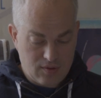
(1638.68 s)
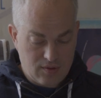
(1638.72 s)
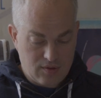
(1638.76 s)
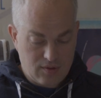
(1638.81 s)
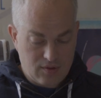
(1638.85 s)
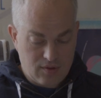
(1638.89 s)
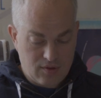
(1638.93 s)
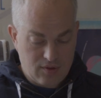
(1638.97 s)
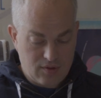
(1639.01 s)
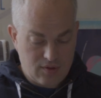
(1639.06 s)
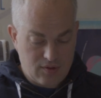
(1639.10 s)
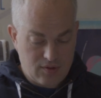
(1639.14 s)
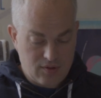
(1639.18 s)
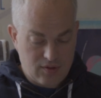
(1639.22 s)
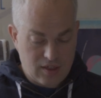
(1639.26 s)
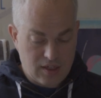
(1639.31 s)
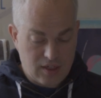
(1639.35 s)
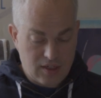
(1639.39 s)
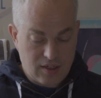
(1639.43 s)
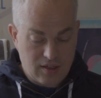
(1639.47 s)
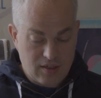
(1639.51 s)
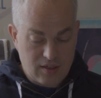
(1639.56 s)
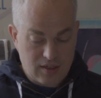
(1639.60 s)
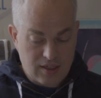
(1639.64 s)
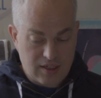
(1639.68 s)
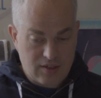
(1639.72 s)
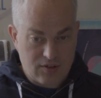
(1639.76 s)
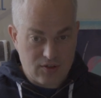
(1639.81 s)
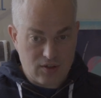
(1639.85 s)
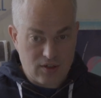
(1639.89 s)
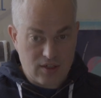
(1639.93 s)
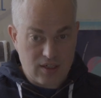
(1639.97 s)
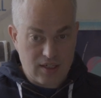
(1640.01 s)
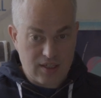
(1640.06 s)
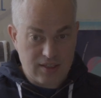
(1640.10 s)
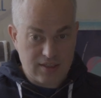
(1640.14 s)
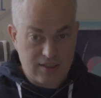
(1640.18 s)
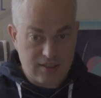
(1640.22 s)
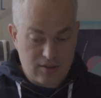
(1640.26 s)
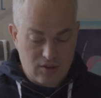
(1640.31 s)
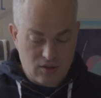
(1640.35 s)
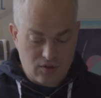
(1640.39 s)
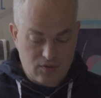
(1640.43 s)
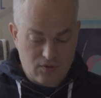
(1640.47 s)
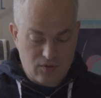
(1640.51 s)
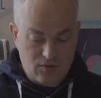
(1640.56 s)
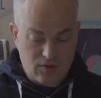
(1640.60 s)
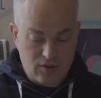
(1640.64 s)
sign as a list
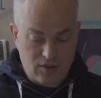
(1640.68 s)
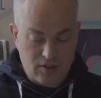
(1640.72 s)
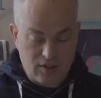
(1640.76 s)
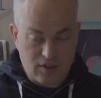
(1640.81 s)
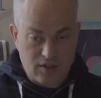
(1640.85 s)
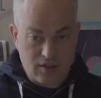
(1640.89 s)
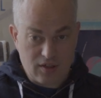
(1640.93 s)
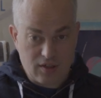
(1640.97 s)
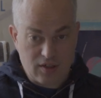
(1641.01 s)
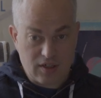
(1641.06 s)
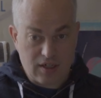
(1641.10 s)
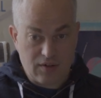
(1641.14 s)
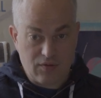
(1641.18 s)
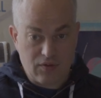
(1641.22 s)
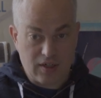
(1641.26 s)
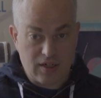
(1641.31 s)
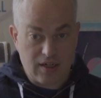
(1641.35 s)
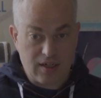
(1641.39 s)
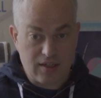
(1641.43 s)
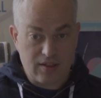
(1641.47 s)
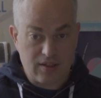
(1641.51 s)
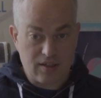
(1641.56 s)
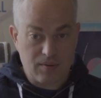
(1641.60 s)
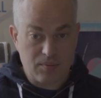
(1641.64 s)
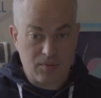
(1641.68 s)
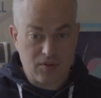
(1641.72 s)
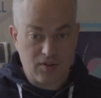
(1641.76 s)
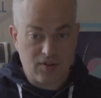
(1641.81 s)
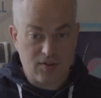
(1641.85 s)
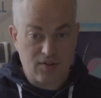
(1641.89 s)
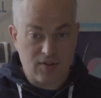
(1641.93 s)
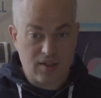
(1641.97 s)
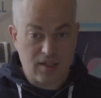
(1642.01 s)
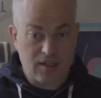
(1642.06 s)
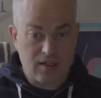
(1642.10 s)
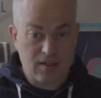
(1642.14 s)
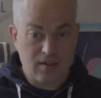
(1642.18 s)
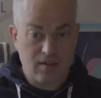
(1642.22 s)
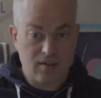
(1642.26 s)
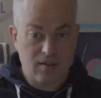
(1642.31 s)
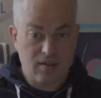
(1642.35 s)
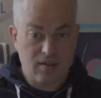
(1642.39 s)
of graphical items instead,